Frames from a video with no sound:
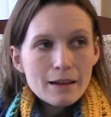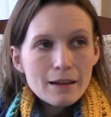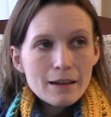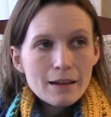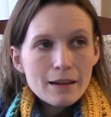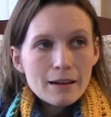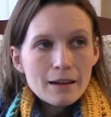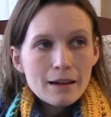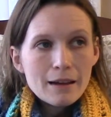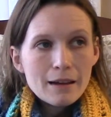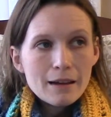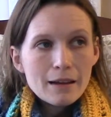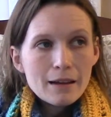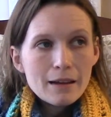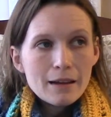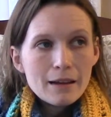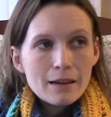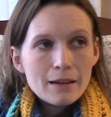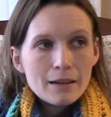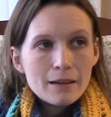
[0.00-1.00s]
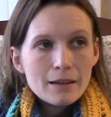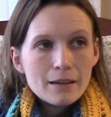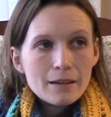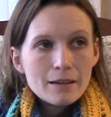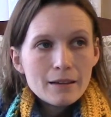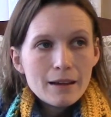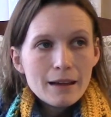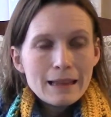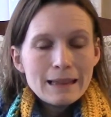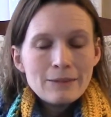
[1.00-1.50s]
And I
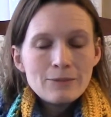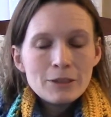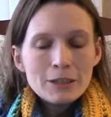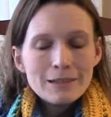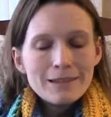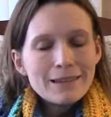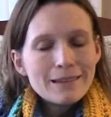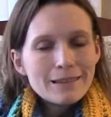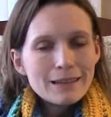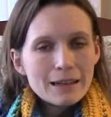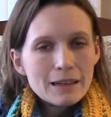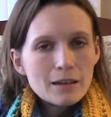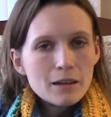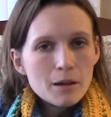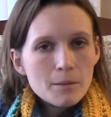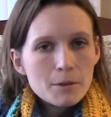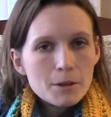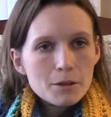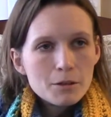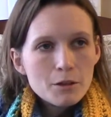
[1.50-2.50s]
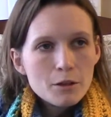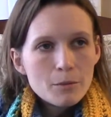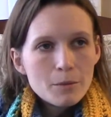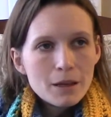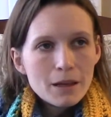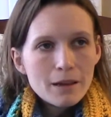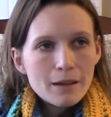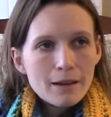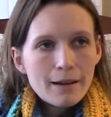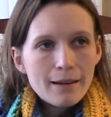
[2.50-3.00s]
really like
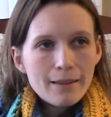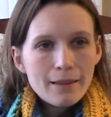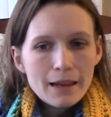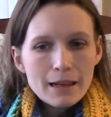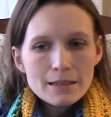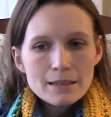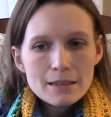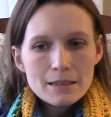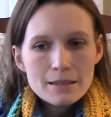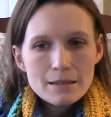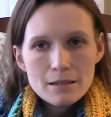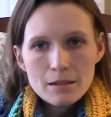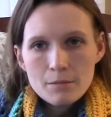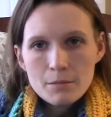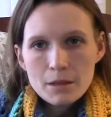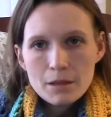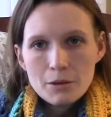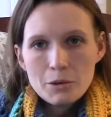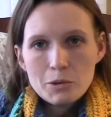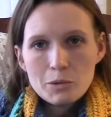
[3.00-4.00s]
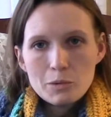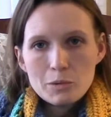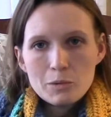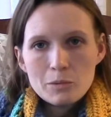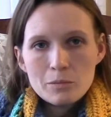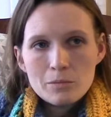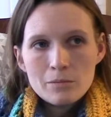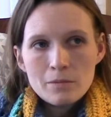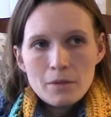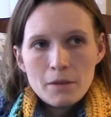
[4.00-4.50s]
amigurumi, and I like to design my own
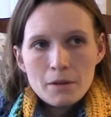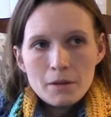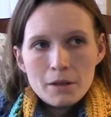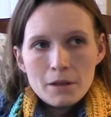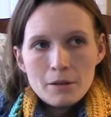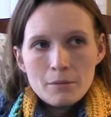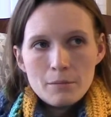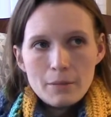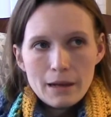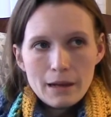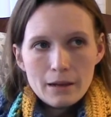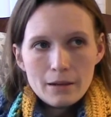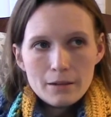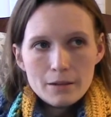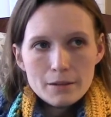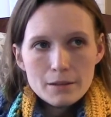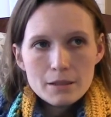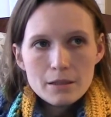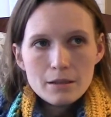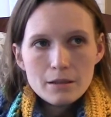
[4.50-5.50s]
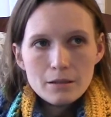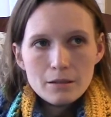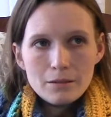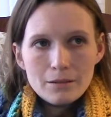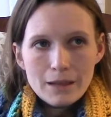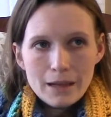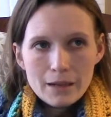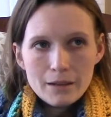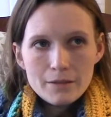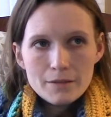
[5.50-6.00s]
patterns a
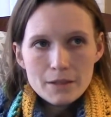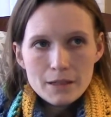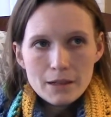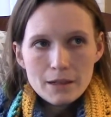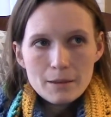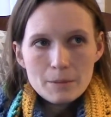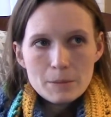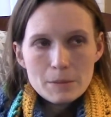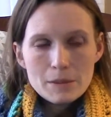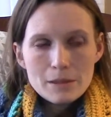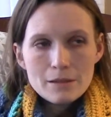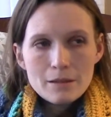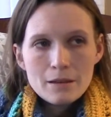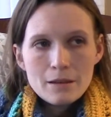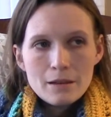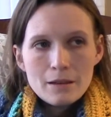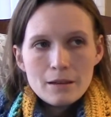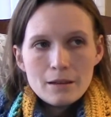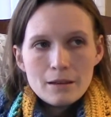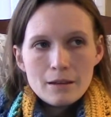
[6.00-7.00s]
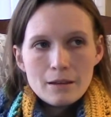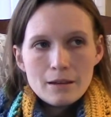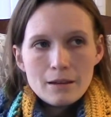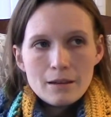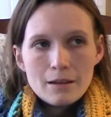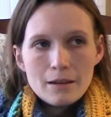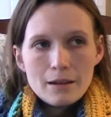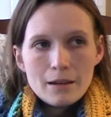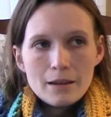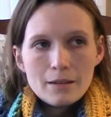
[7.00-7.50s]
lot of times.
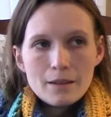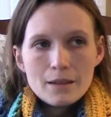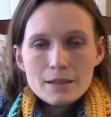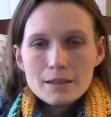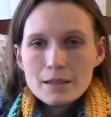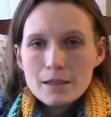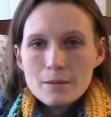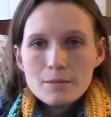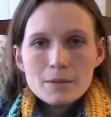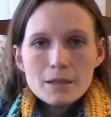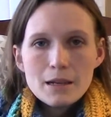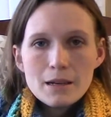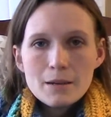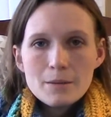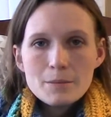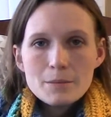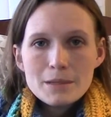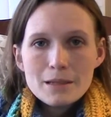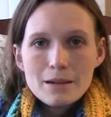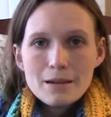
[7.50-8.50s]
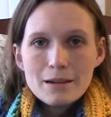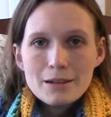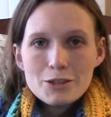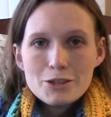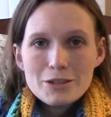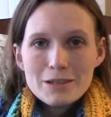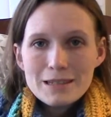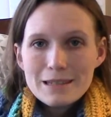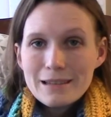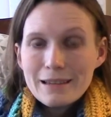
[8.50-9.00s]
And then sometimes I
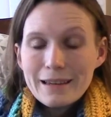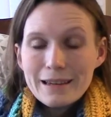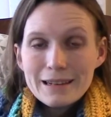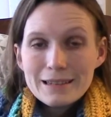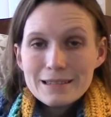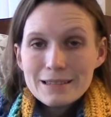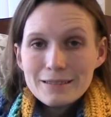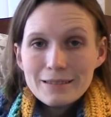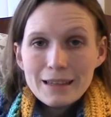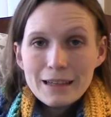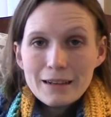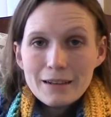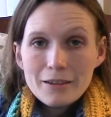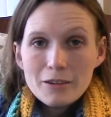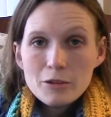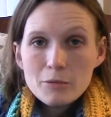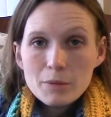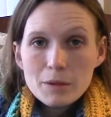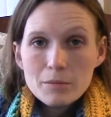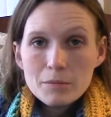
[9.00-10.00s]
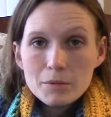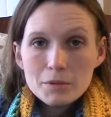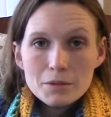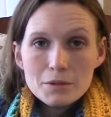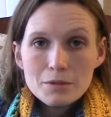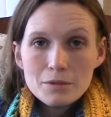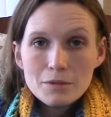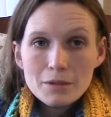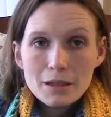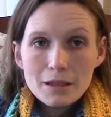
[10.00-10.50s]
just like to let other people
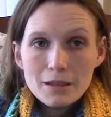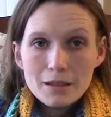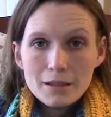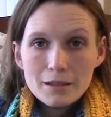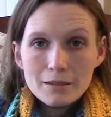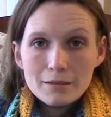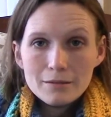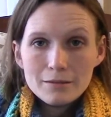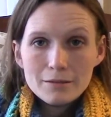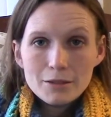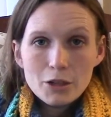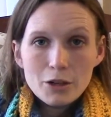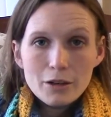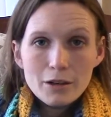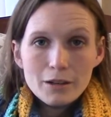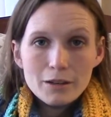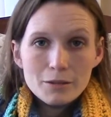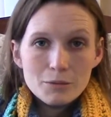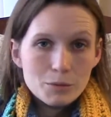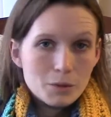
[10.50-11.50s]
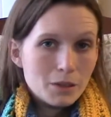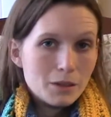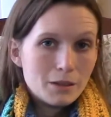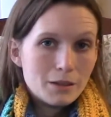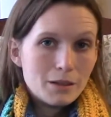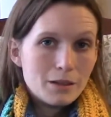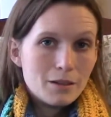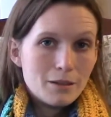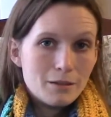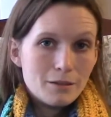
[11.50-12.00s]
do the hard work
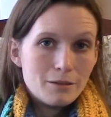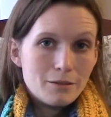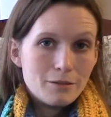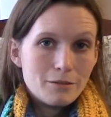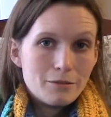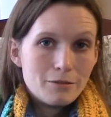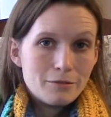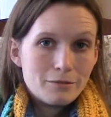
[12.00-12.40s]
of